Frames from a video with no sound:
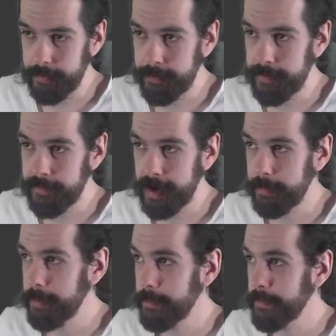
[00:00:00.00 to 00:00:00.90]
the
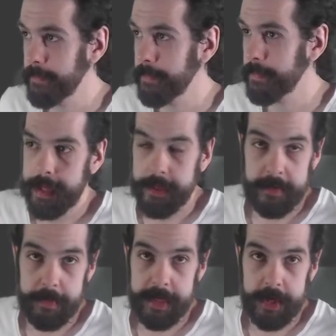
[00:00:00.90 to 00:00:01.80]
prefab, and then
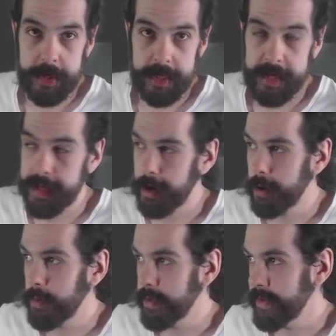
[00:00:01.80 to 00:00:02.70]
just position this how
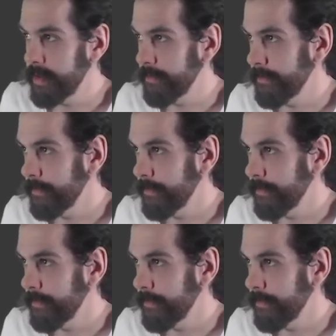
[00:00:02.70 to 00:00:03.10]
I want it.